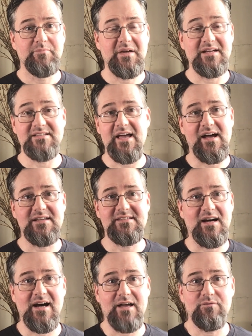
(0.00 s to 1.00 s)
because
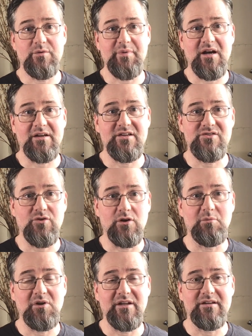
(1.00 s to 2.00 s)
ASI would be
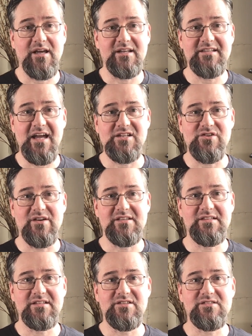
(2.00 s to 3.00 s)
uncontrollable and
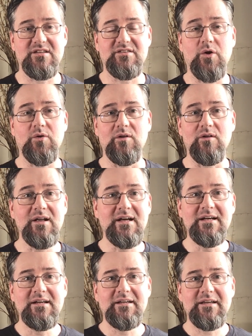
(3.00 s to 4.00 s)
dangerous and just a total,
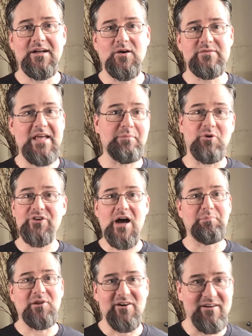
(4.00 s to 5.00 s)
table
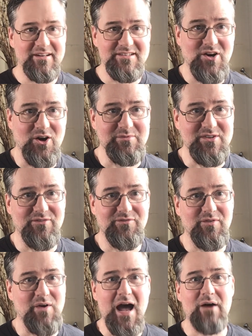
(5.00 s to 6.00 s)
toppler in terms
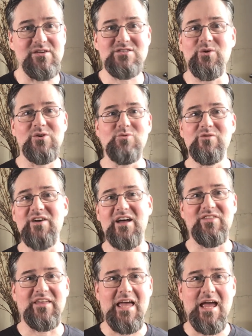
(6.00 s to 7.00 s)
of how it's going to
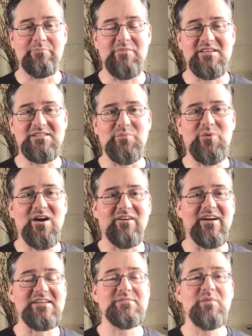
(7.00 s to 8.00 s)
affect the game that is in
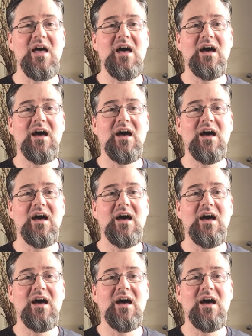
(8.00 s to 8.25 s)
progress.